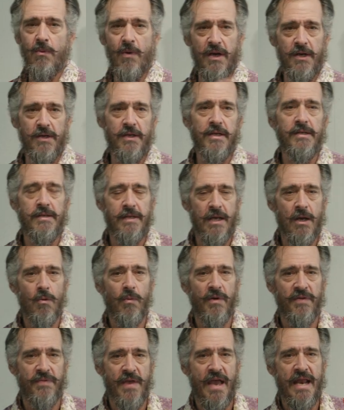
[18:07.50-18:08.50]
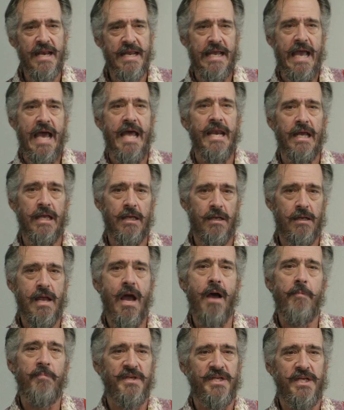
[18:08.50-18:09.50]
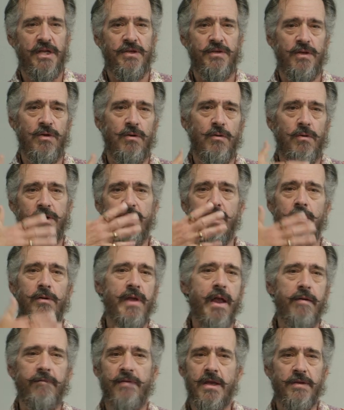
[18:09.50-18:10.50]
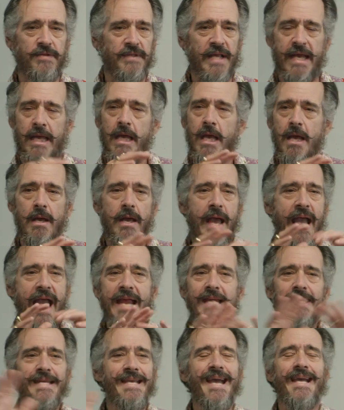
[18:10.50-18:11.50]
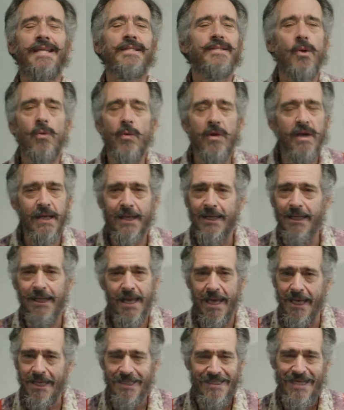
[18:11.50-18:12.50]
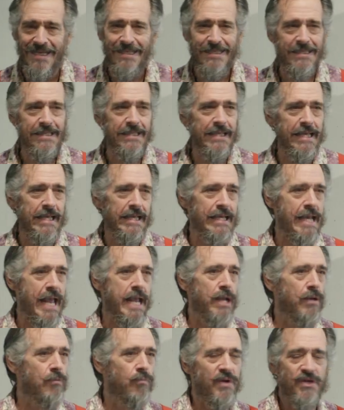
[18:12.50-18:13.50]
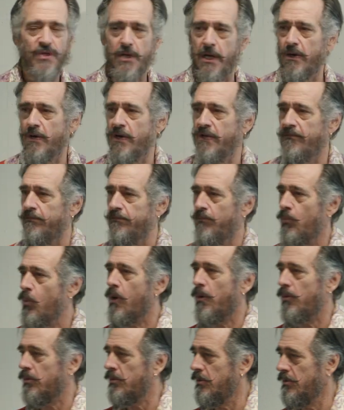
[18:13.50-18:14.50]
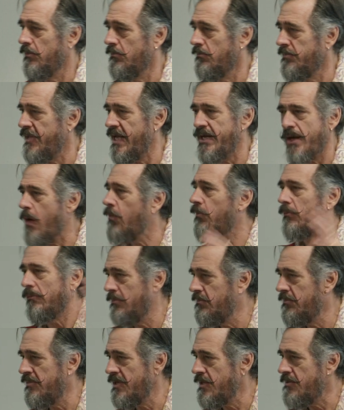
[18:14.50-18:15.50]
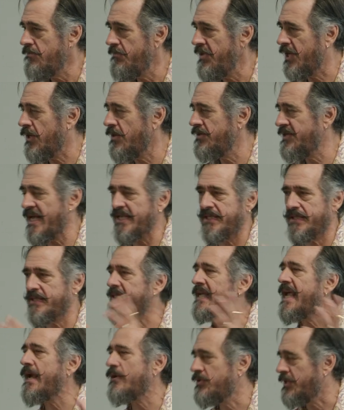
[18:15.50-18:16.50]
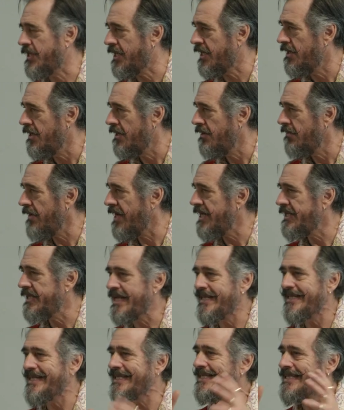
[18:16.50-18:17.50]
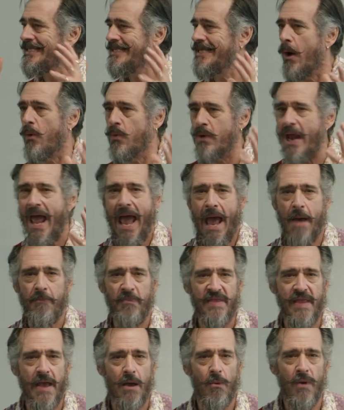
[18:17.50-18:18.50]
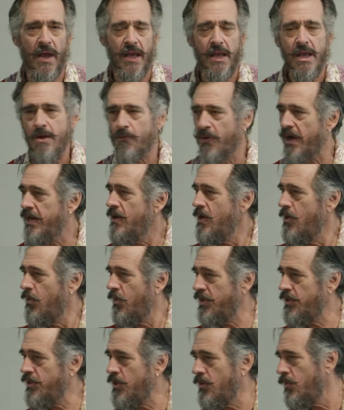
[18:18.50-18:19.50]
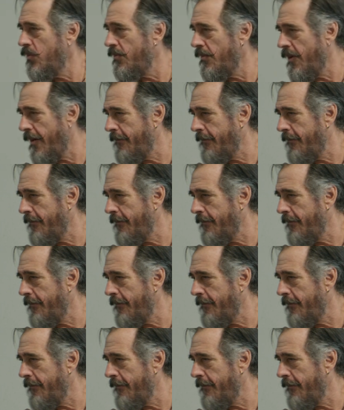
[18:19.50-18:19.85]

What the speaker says: wanted to deal with any kind of competition or, it's like NDAs don't exist in a regenerative world. They don't, because that's scarcity, right? They just don't happen that way, right? When you,